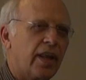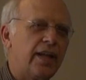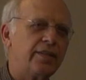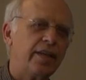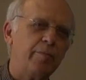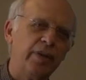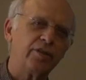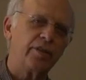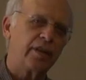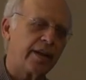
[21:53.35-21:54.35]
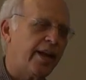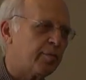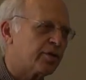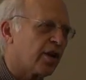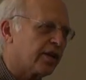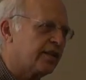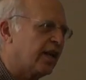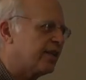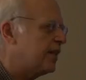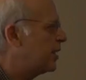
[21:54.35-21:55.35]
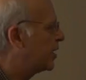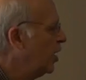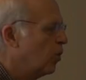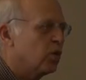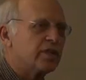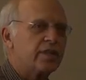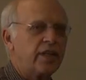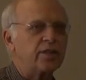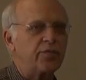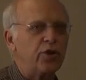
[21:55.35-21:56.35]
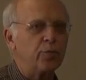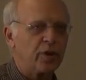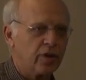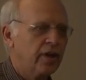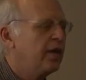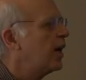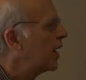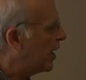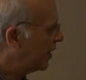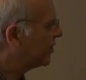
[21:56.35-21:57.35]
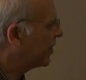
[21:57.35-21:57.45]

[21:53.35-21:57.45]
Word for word: last thing he mentioned that a campus architect needed was a sense of humor. And I,